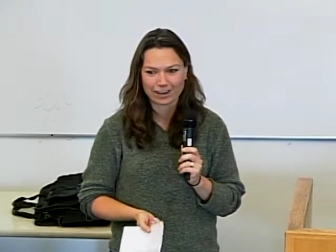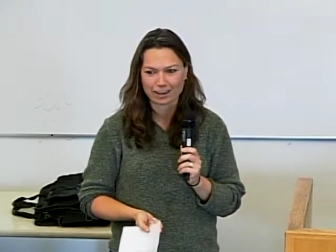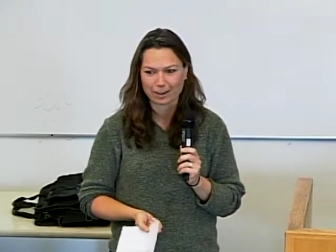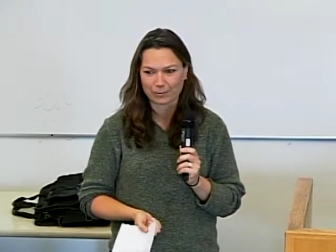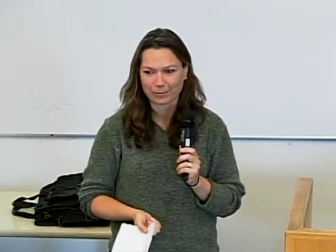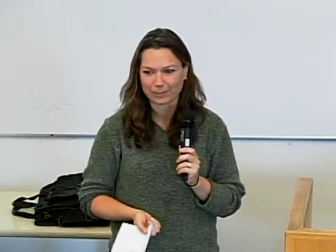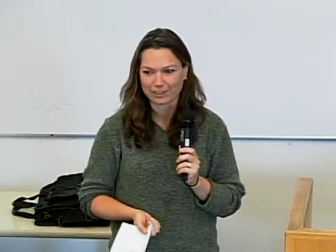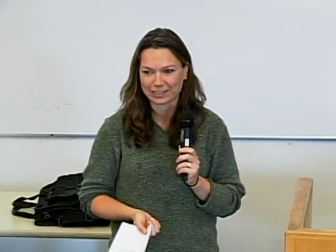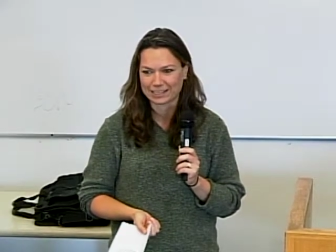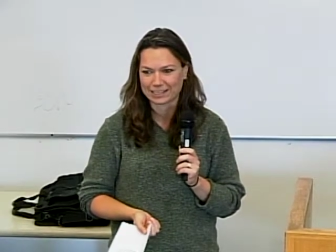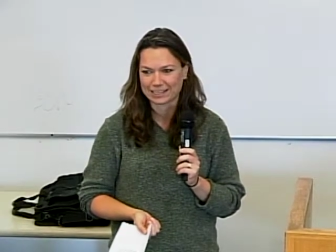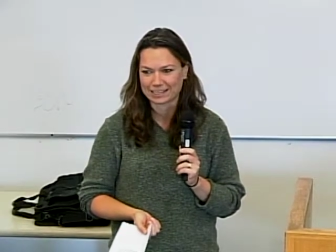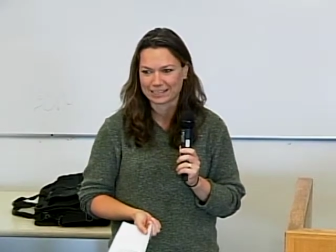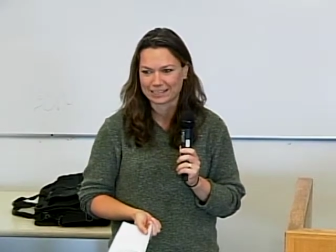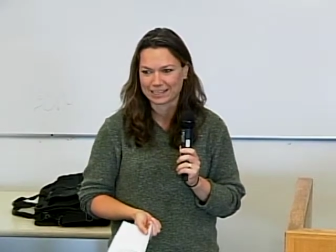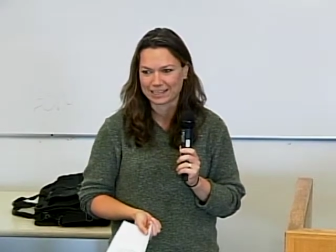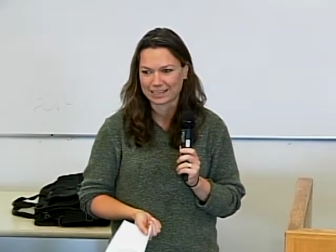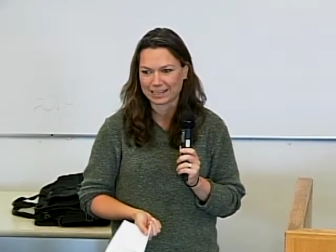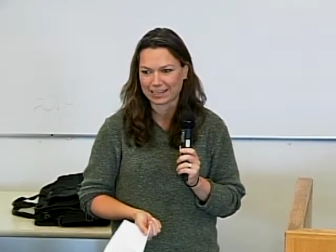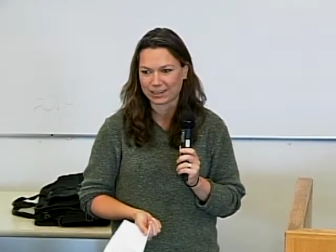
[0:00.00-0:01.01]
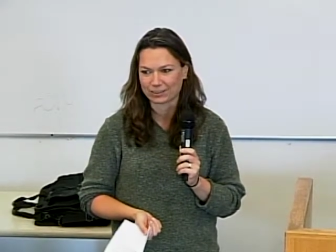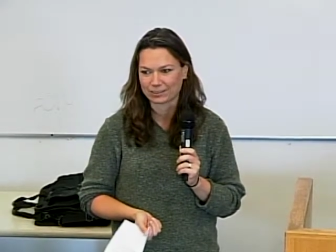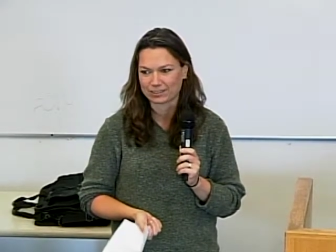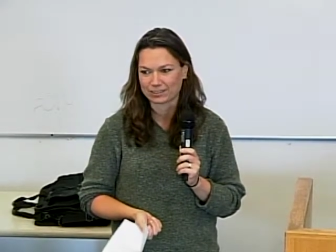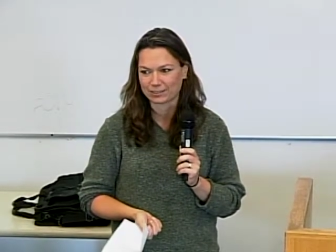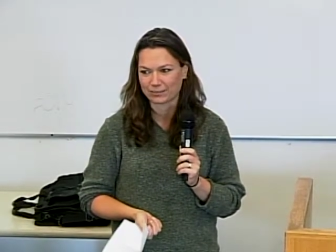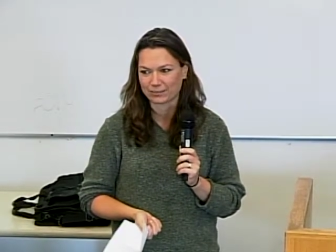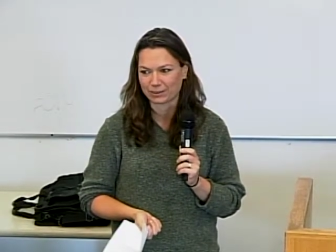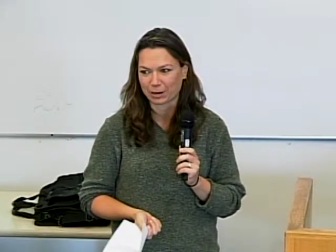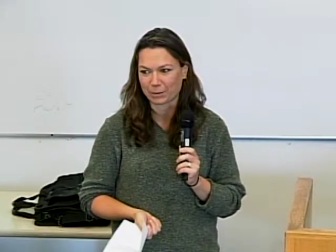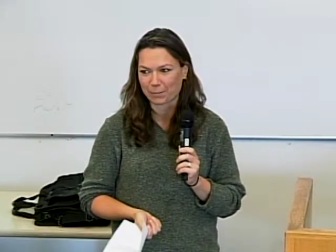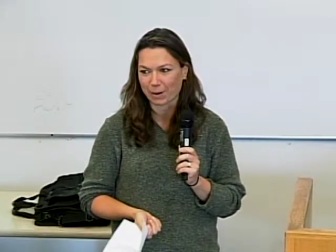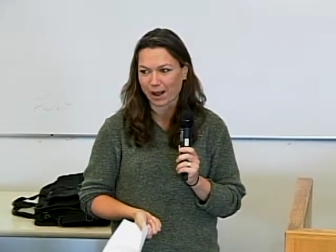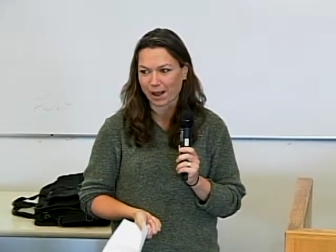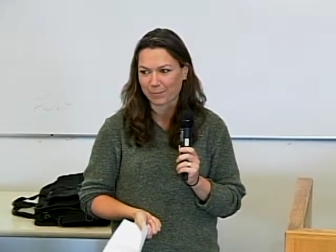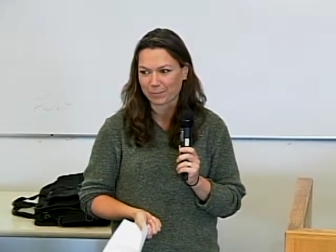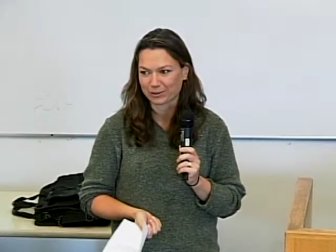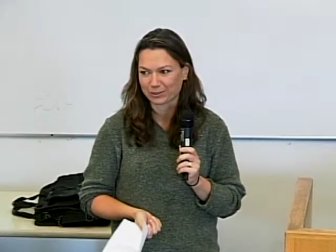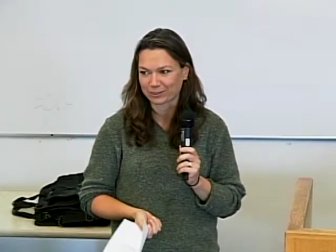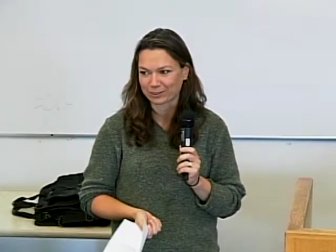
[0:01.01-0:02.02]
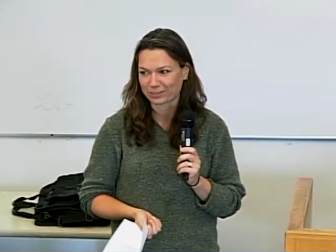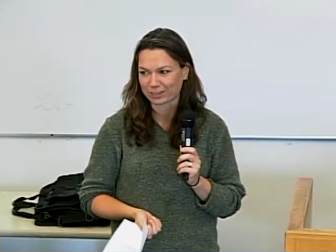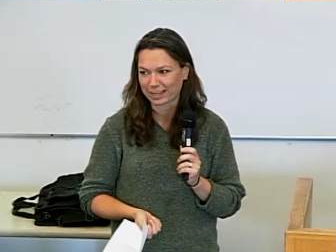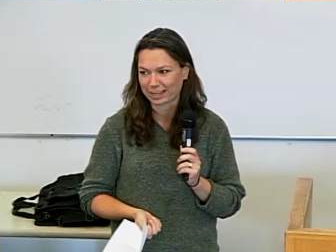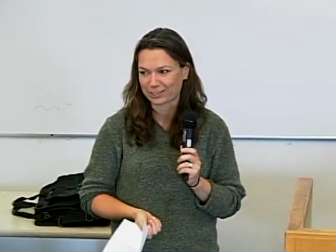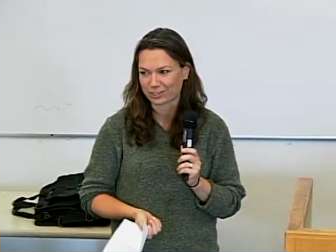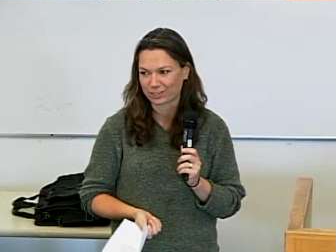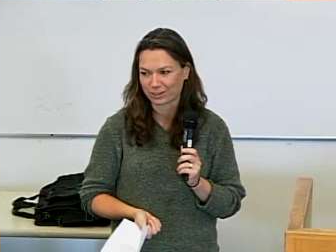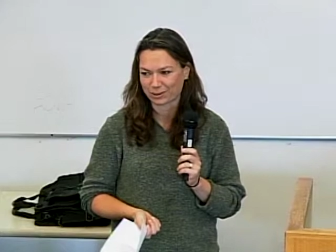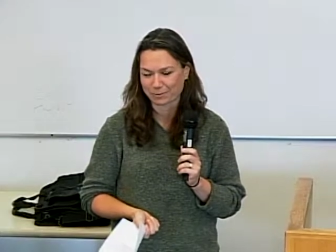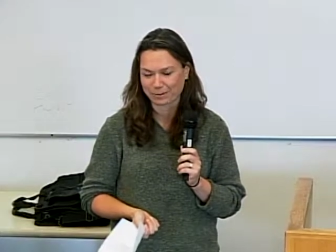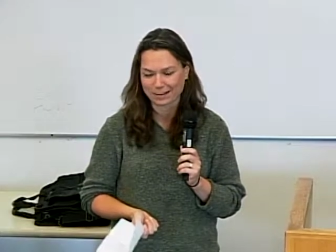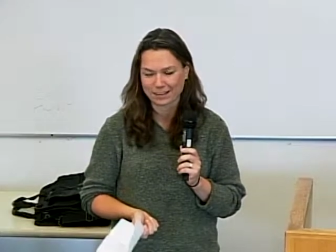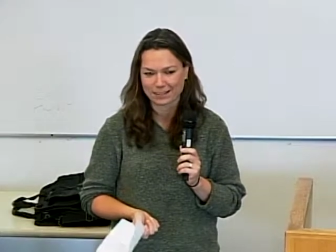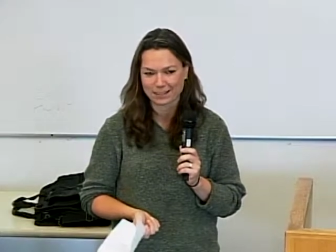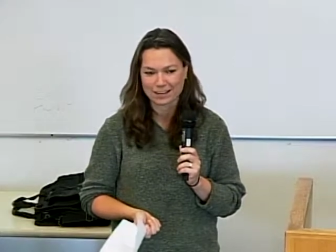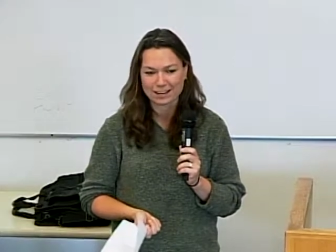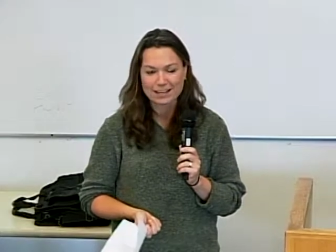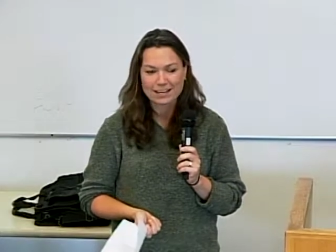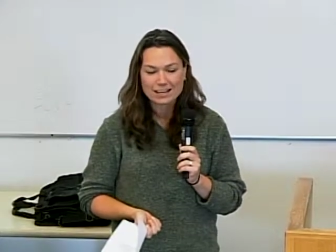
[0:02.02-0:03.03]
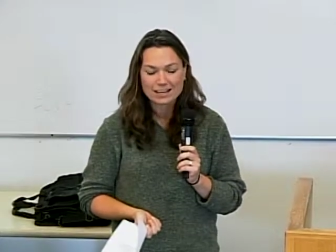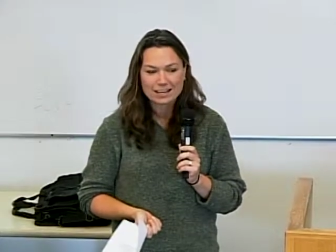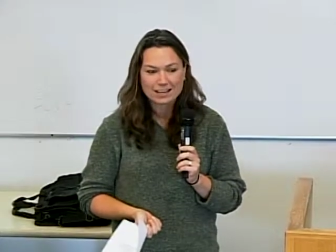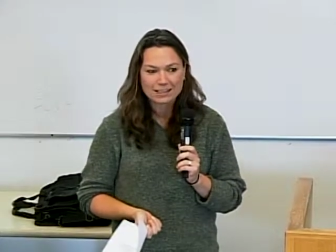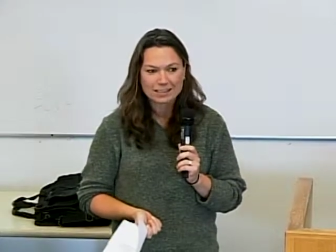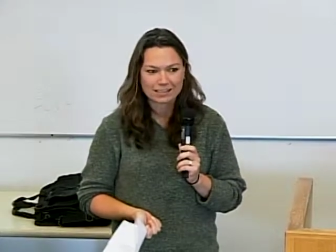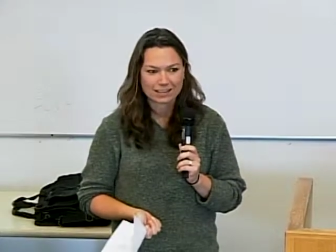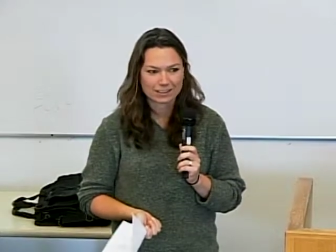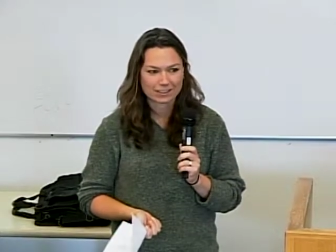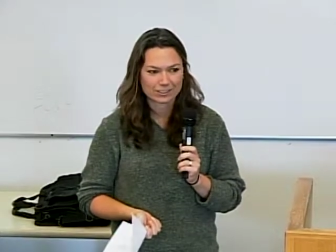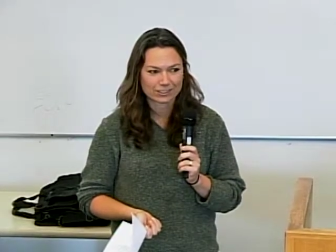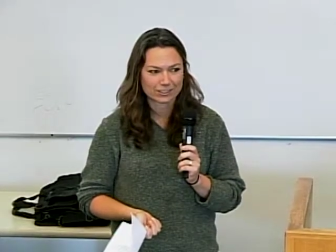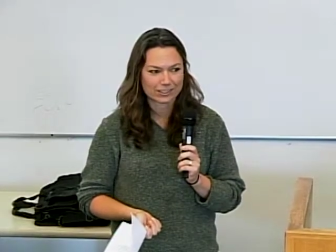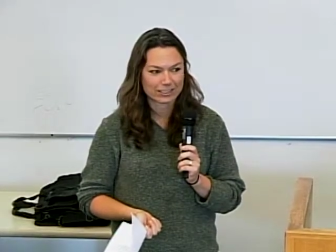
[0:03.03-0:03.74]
Uh, we're going to get to hear, this is a very popular lecture by Dr.